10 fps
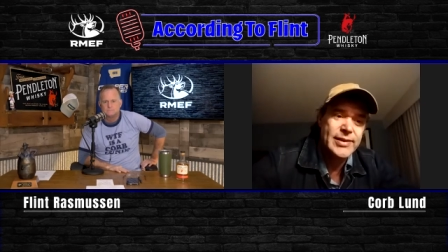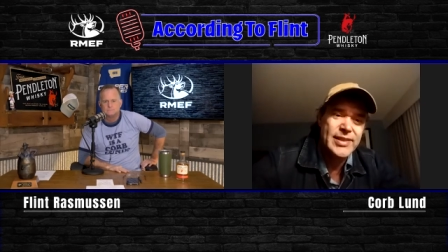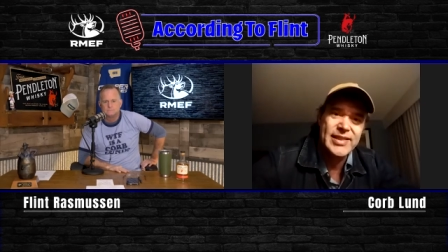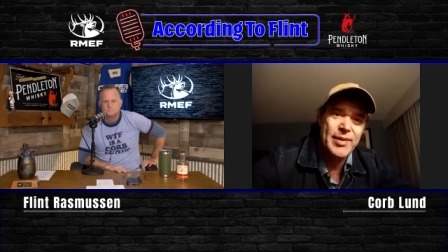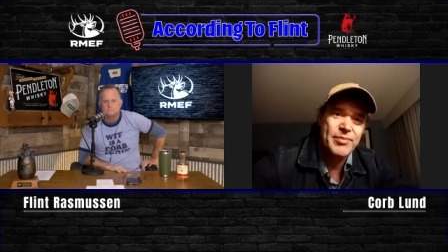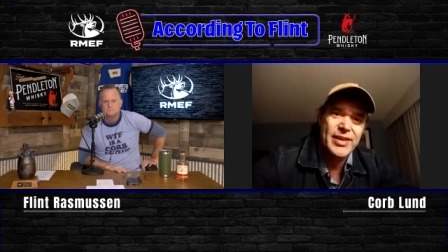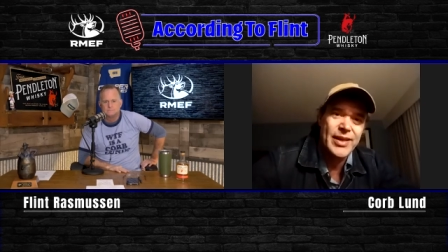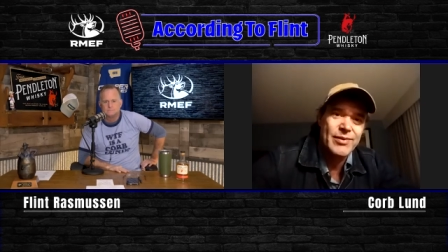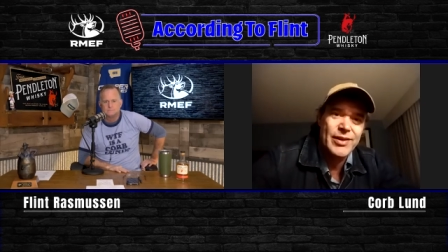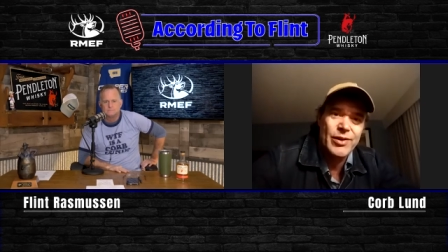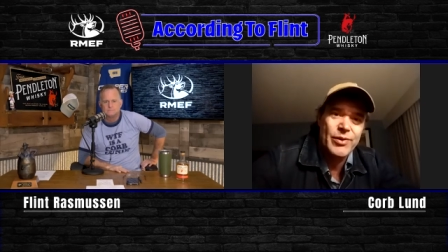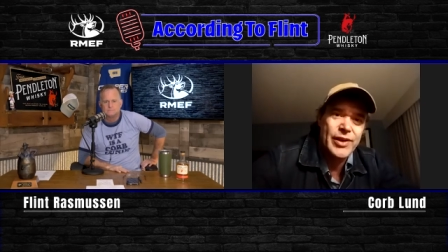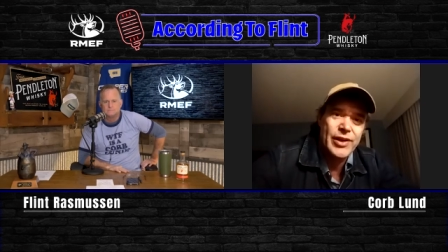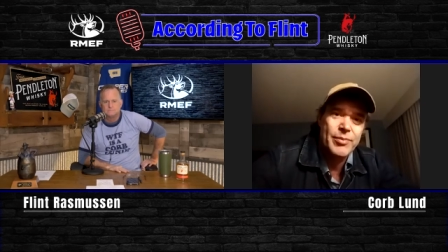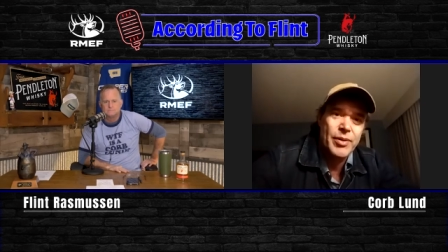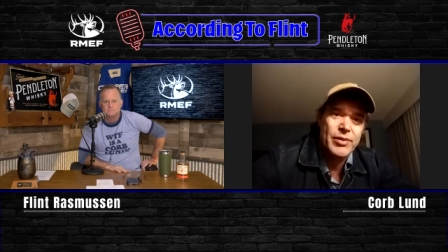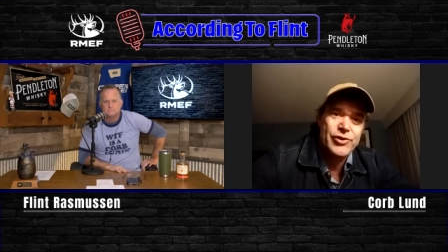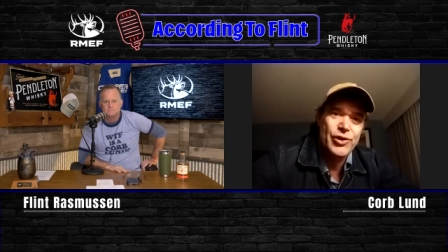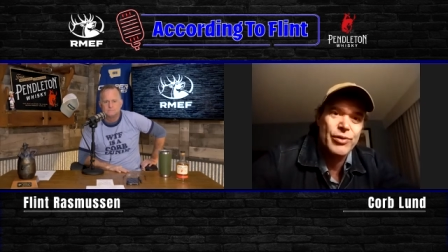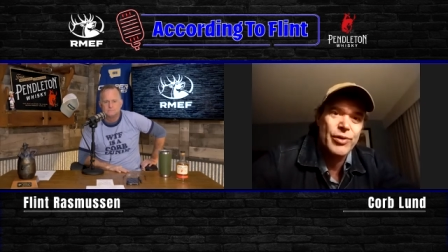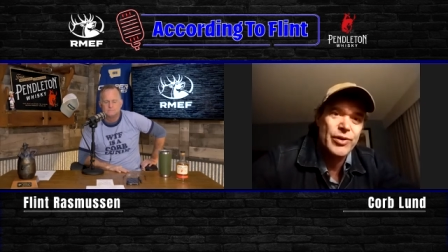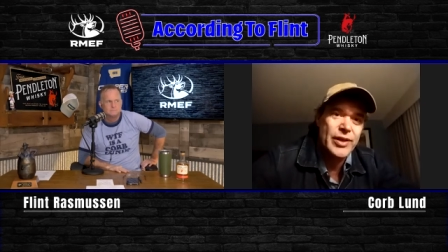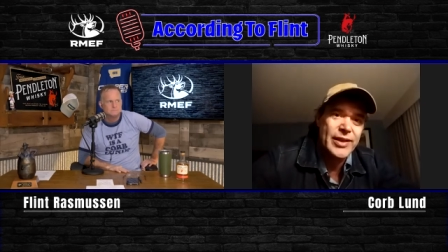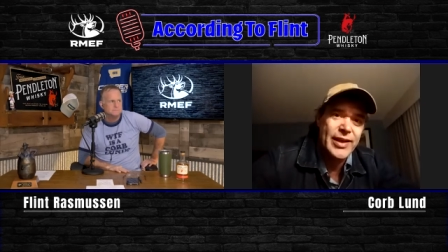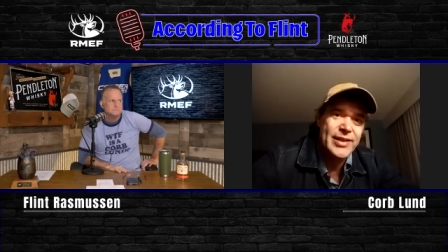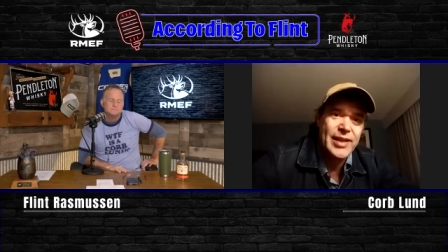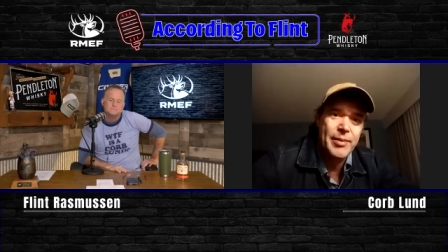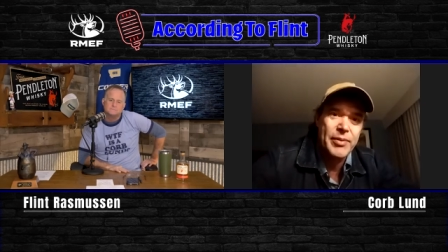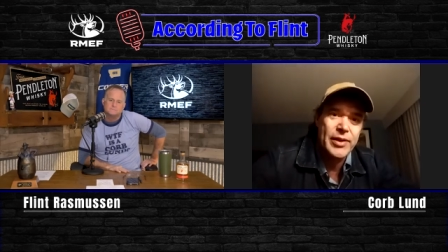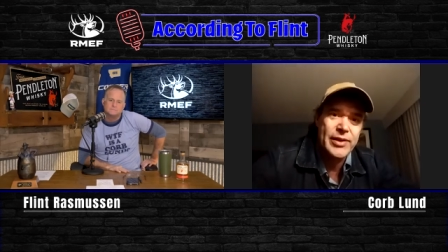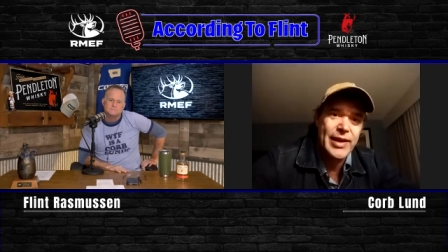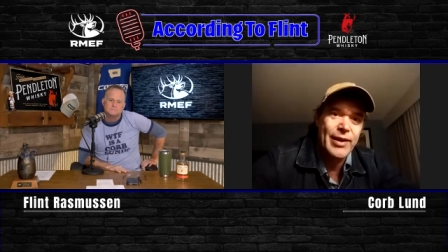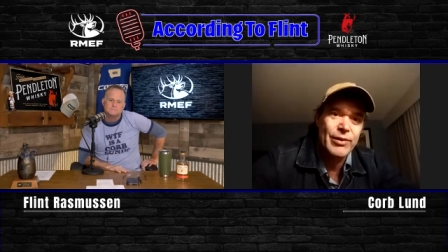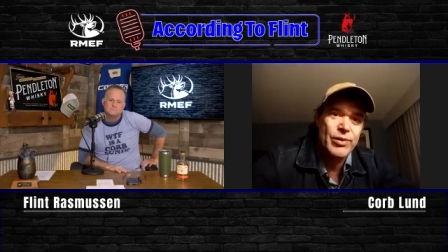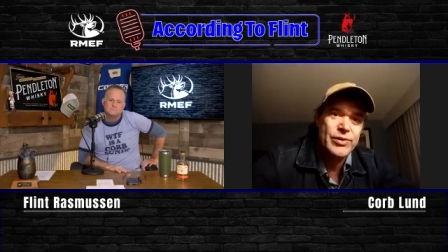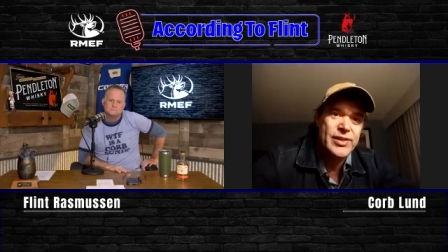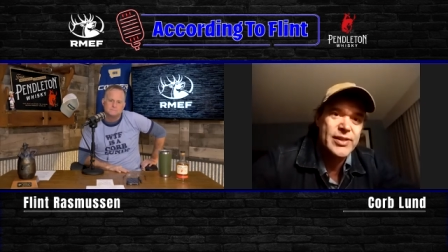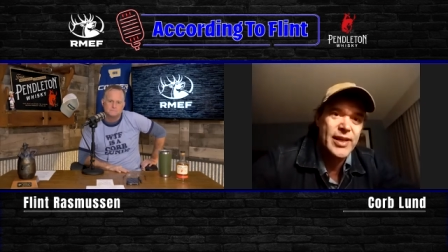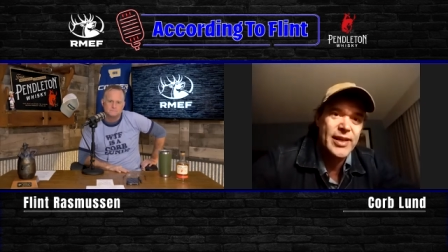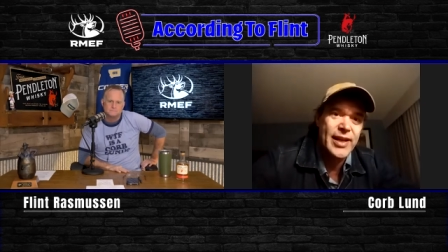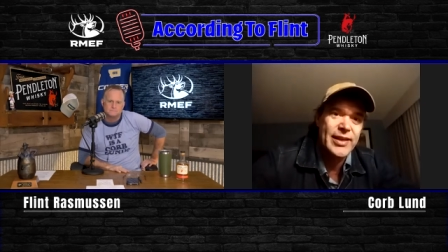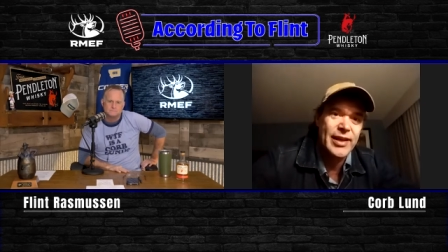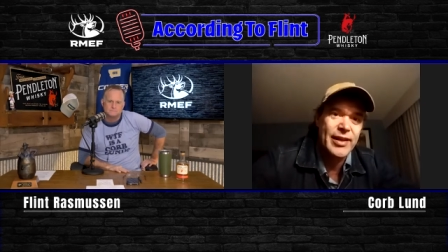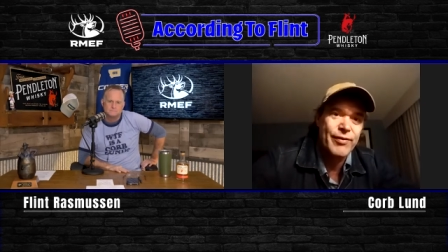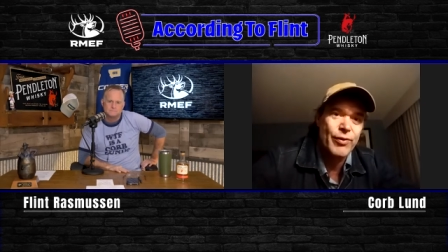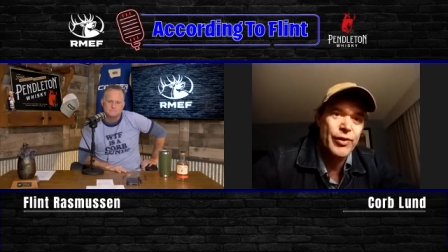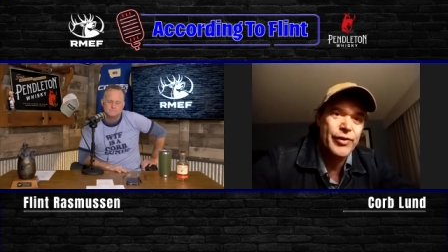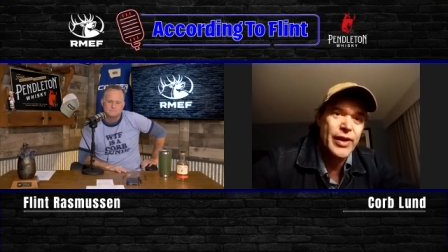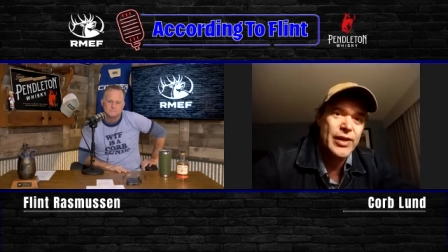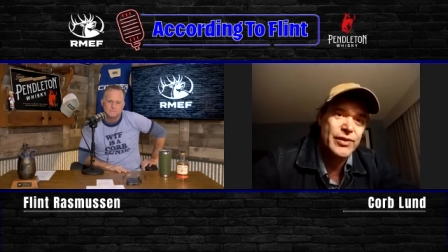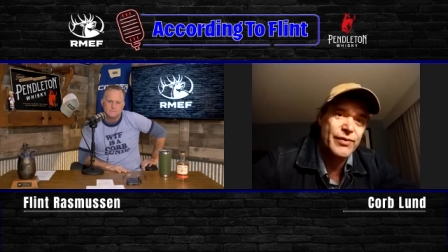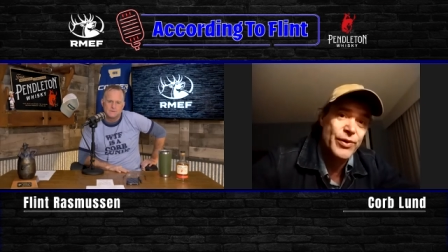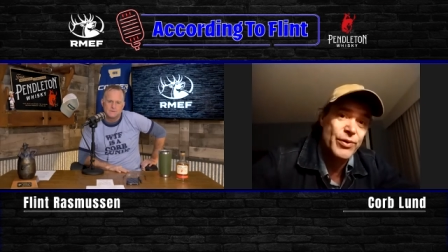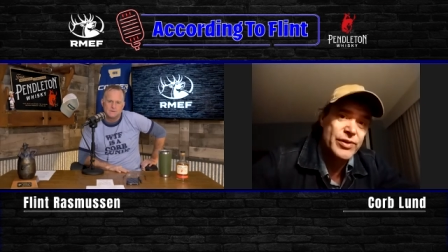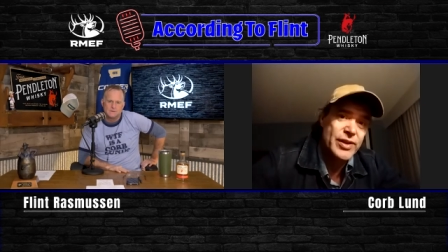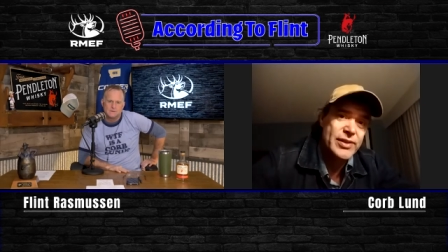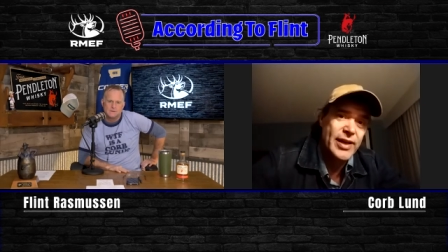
it's the same thing, you know, when you hear about Joe Rogan getting 10 million downloads and CNN getting 400,000 viewers.